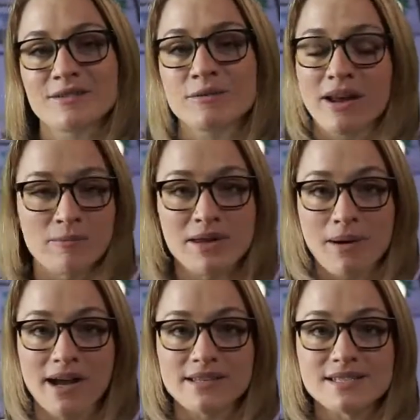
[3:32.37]
kind of being
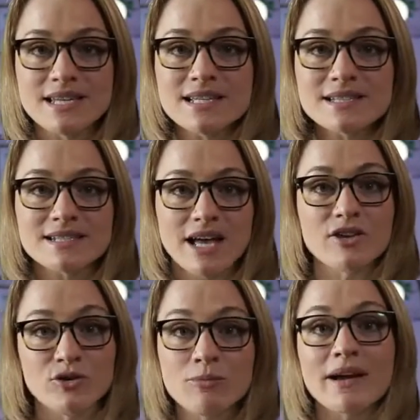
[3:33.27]
behind the scenes is that
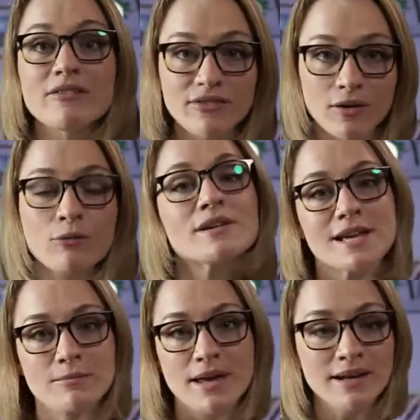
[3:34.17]
you might feel
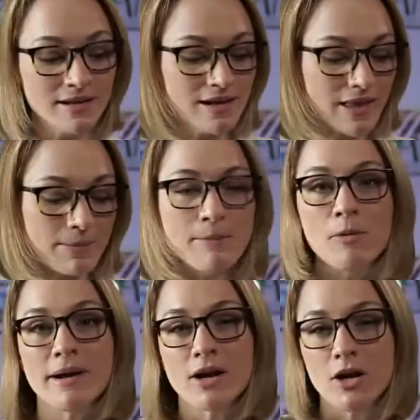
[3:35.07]
resentment, that people
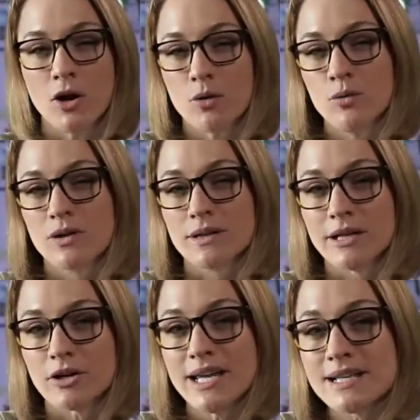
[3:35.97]
might not know who the
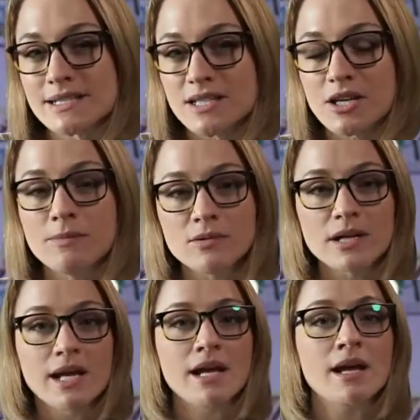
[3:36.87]
leader is in the
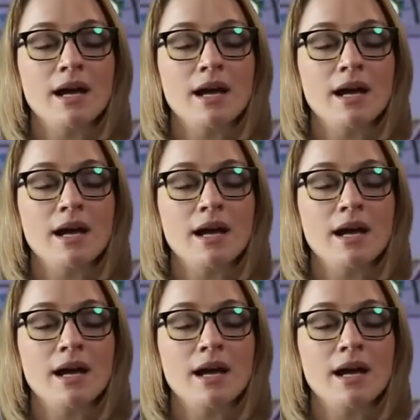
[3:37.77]
community,